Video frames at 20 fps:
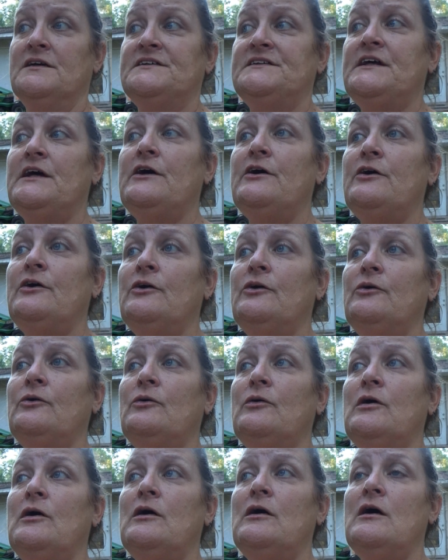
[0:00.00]
So
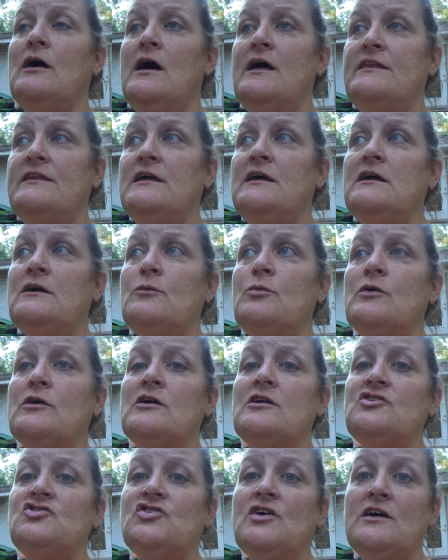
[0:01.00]
I think we're
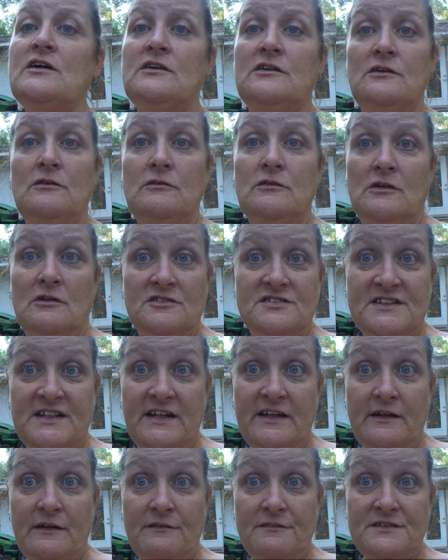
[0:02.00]
going to try to do it
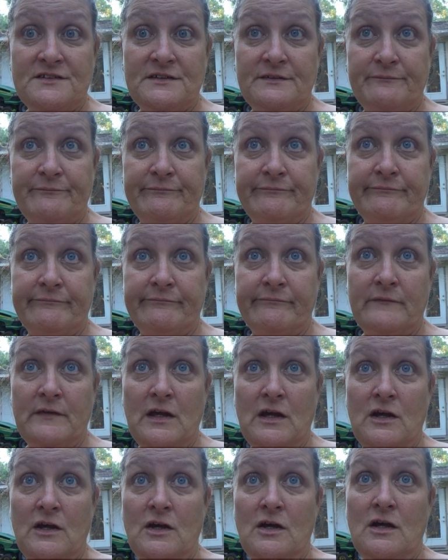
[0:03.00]
ourselves.
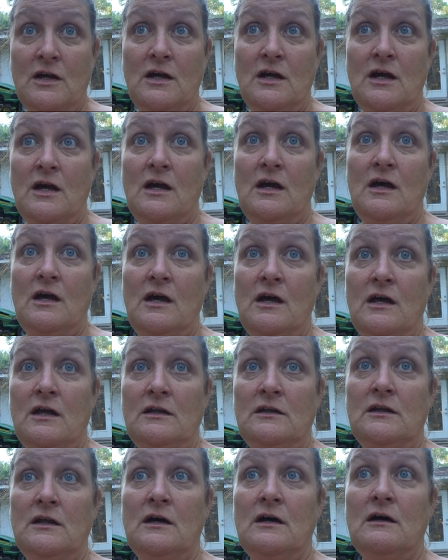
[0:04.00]

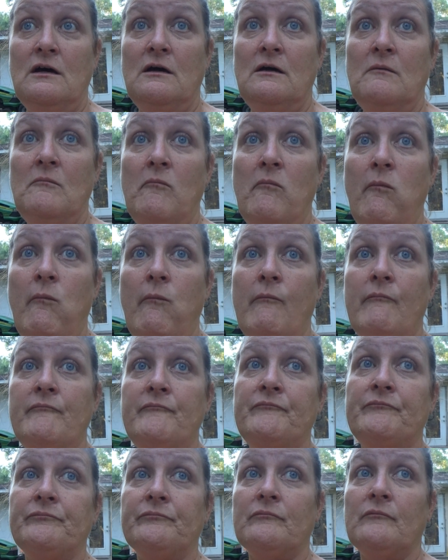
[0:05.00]
And um,
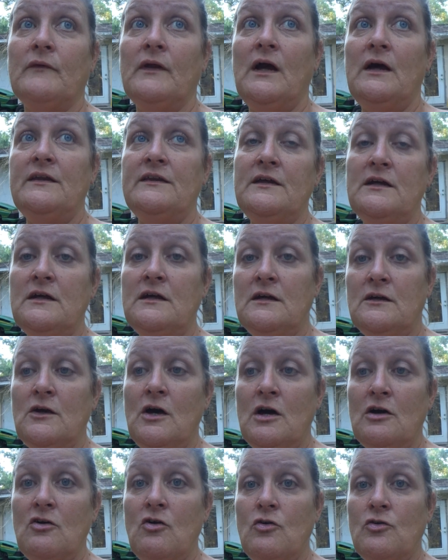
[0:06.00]
I think
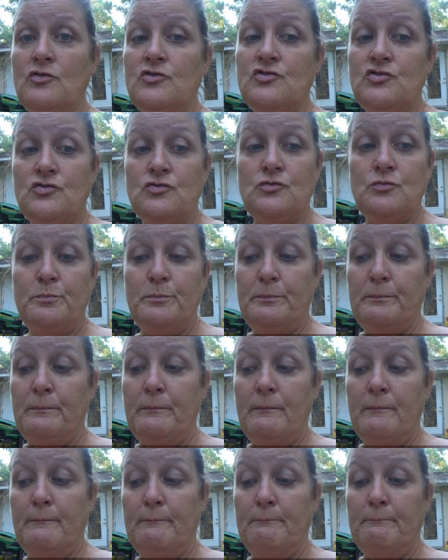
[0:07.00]
I'll go to
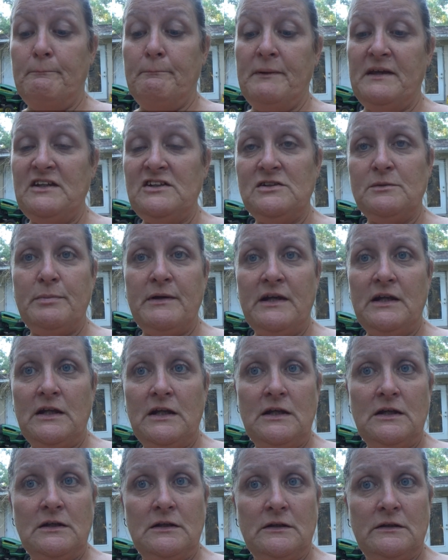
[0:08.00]
Pinch a
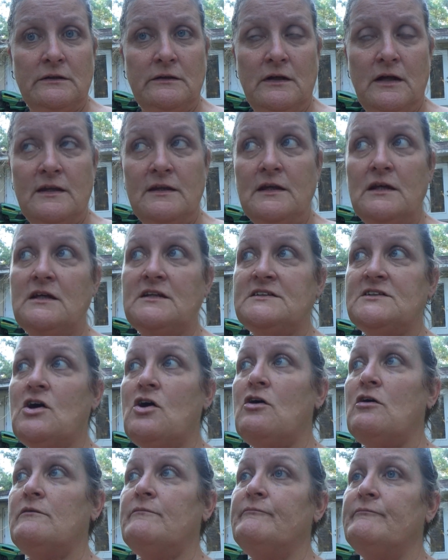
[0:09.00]
Penny, I think it's
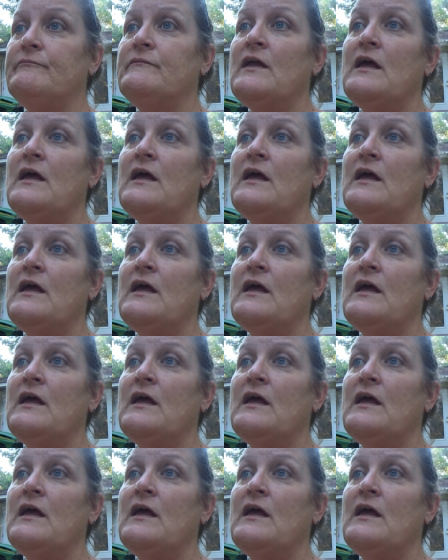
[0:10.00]
called.